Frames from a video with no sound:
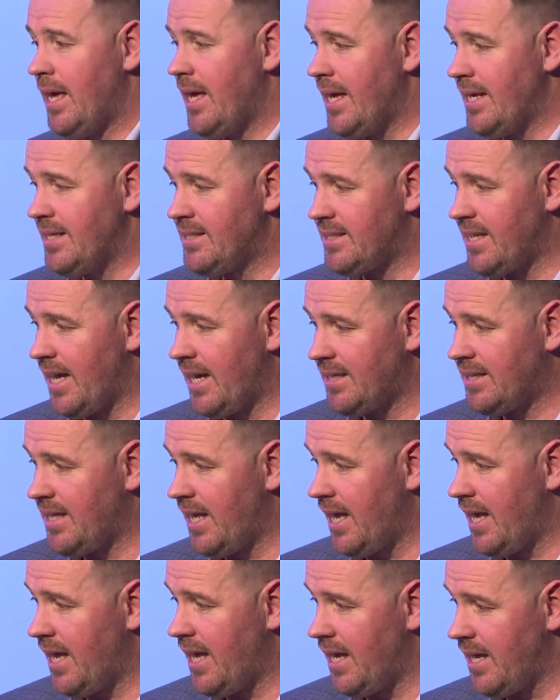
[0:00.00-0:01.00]
is that
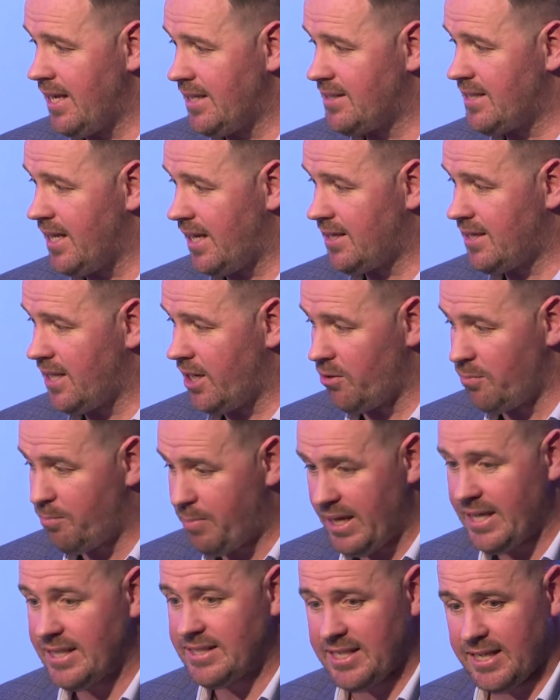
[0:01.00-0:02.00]
they're
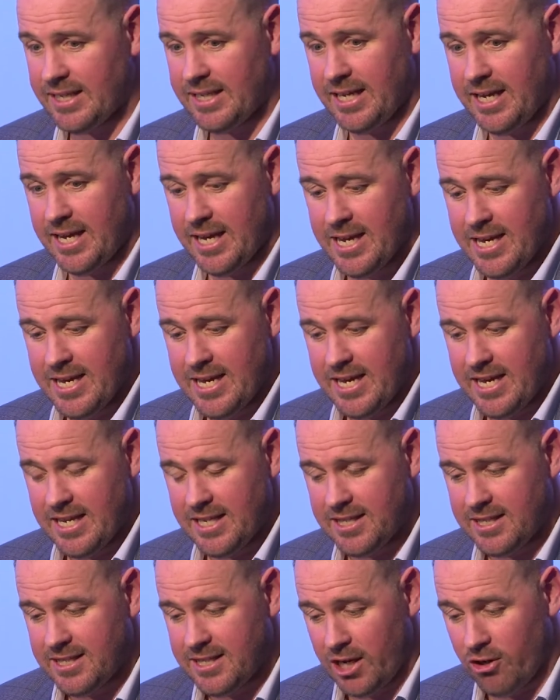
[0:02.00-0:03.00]
basically,
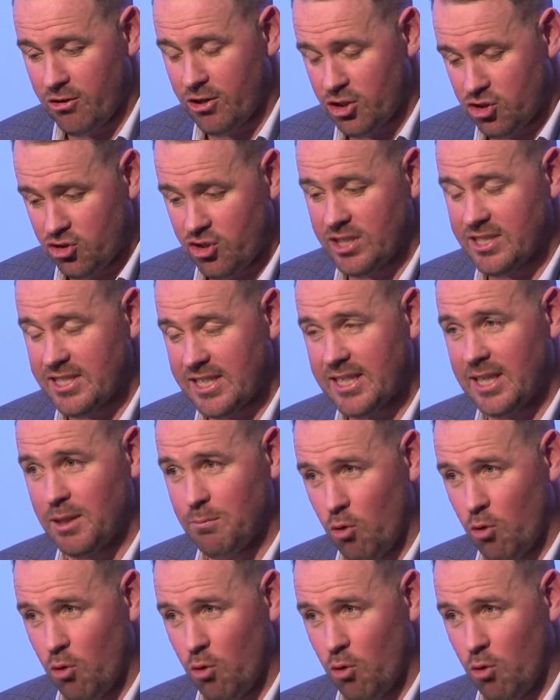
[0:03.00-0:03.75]
they're intrinsically